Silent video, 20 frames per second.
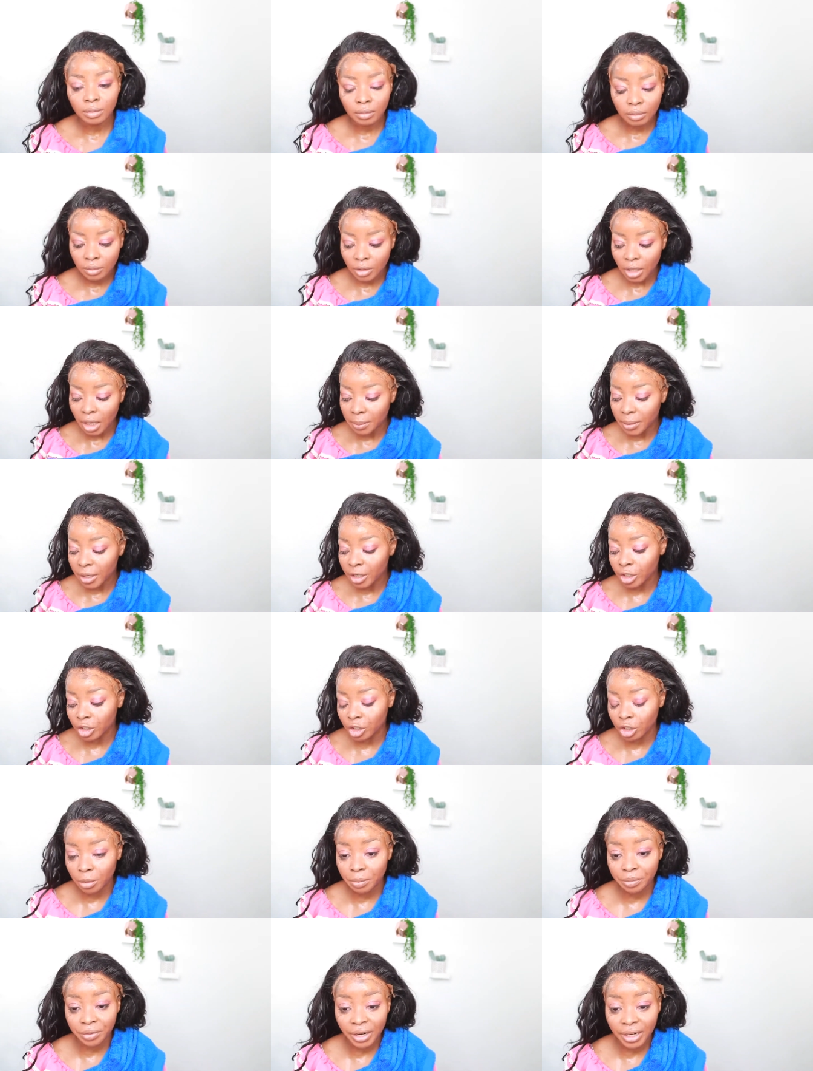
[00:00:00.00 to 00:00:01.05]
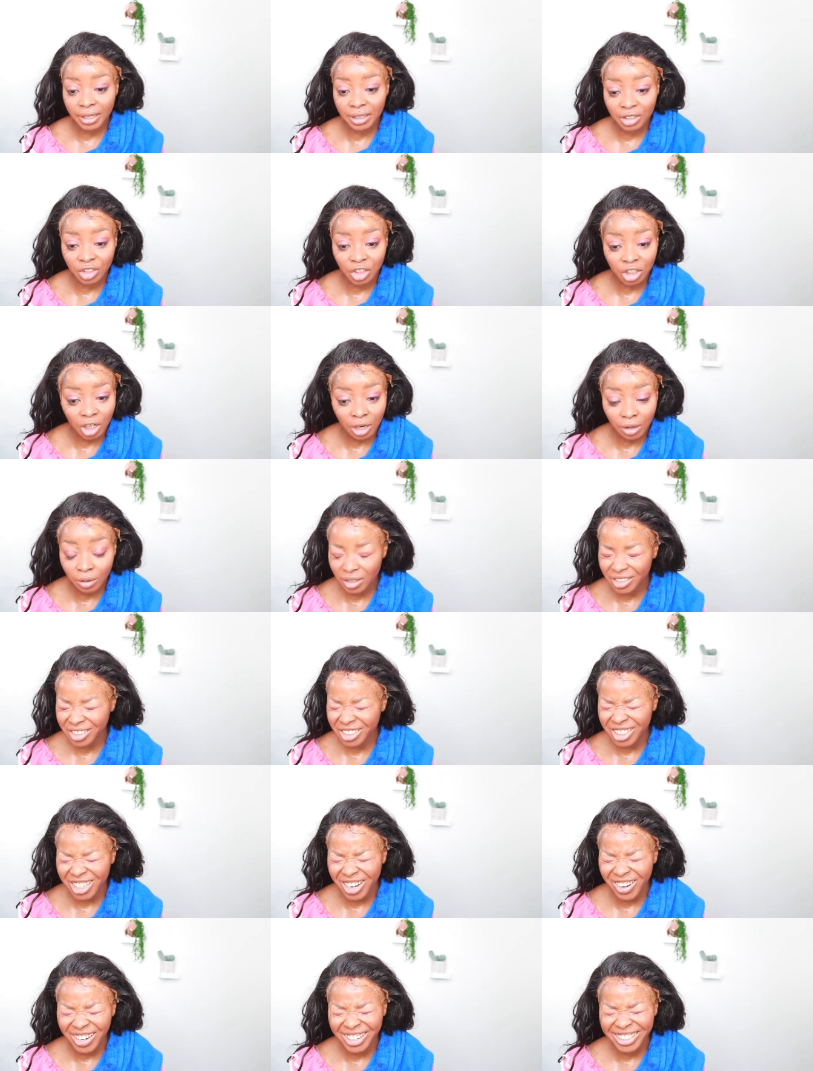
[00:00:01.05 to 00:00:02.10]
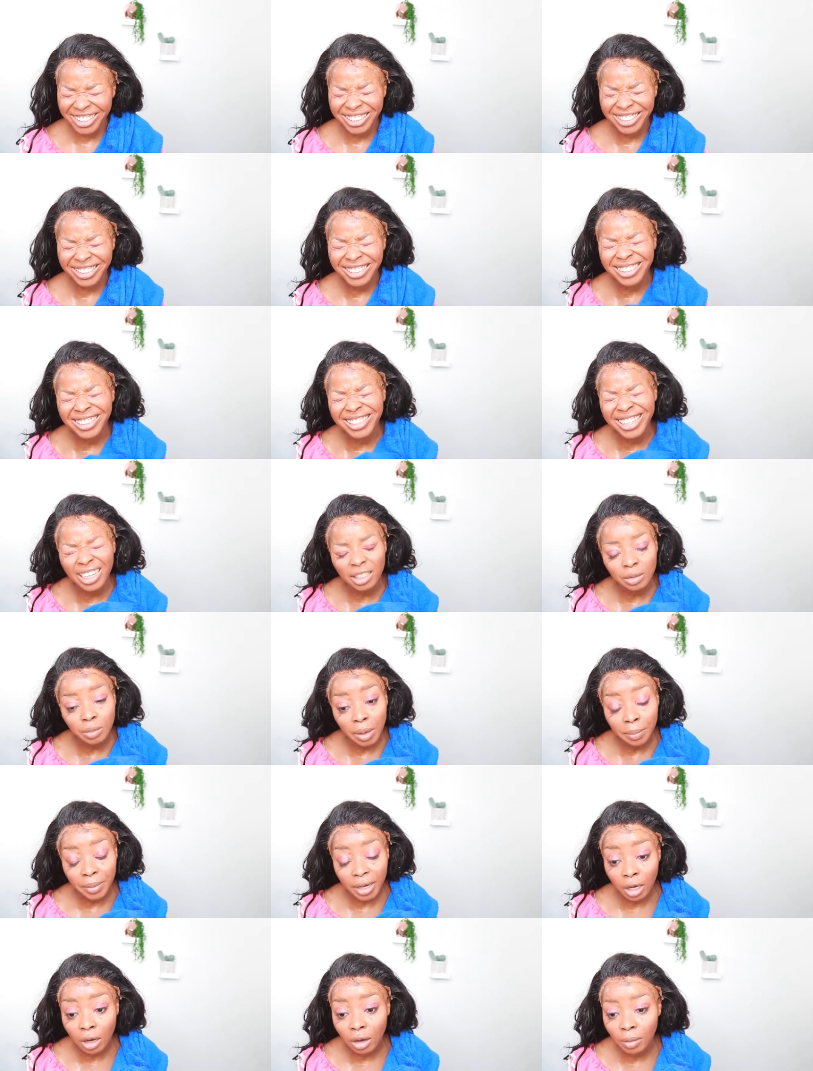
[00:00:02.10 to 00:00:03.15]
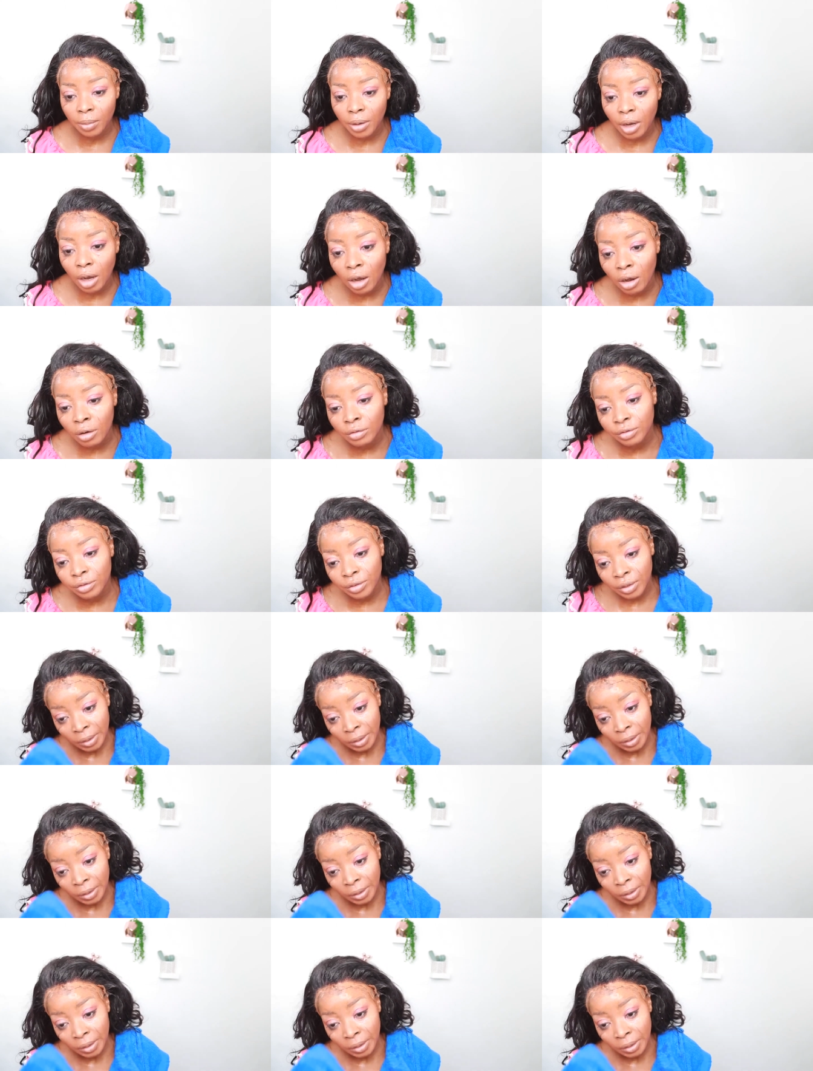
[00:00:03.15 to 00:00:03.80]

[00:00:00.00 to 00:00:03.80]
I'm gonna jump right in the shower and just get my makeup off.